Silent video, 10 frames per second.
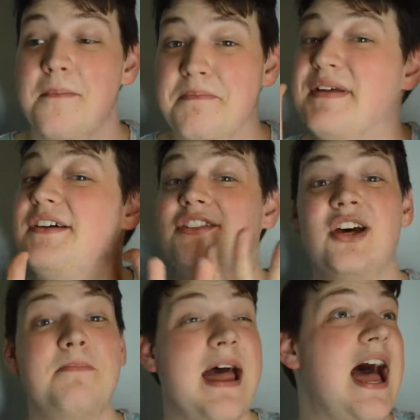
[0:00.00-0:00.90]

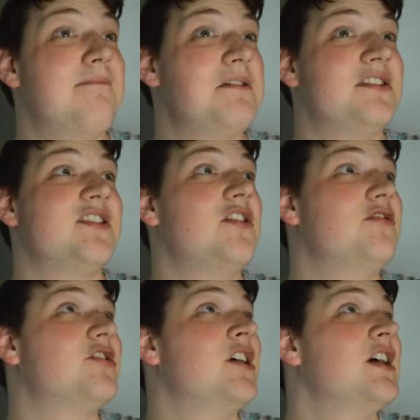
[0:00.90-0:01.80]
build-up
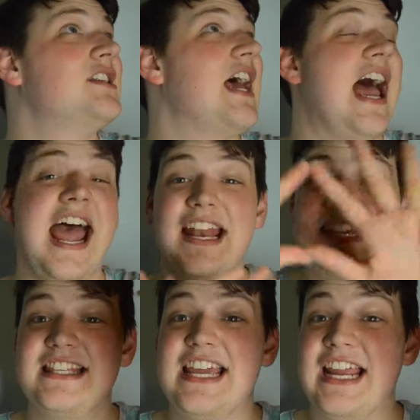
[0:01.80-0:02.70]
episode to
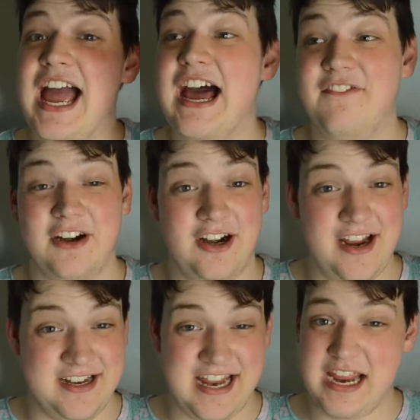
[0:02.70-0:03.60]
anything ever
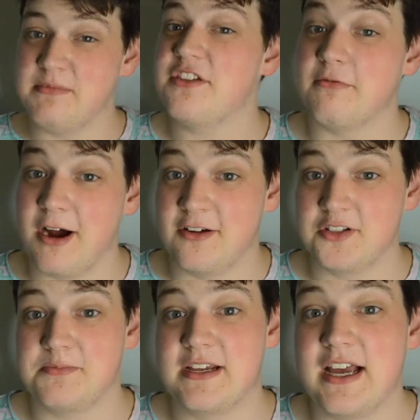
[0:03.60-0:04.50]
in Game of
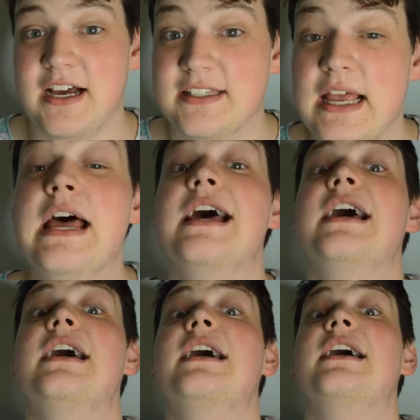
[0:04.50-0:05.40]
Thrones because
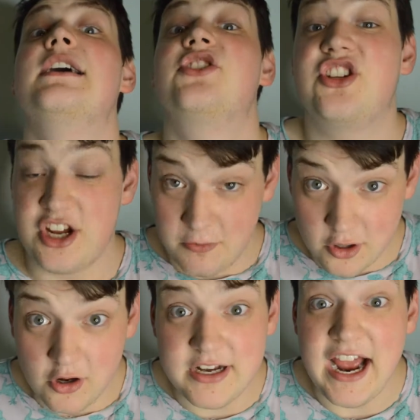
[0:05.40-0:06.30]
shit will
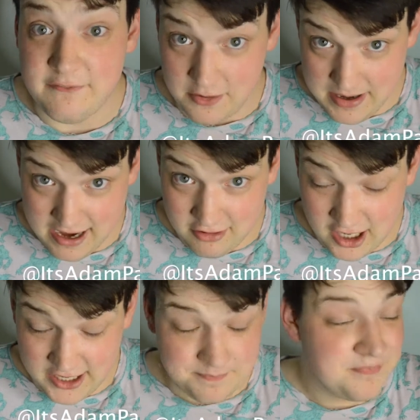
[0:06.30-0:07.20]
go down from now
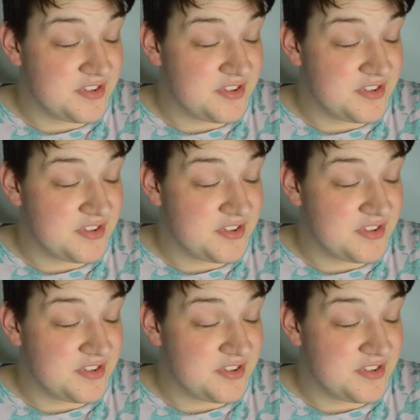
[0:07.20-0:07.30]
on.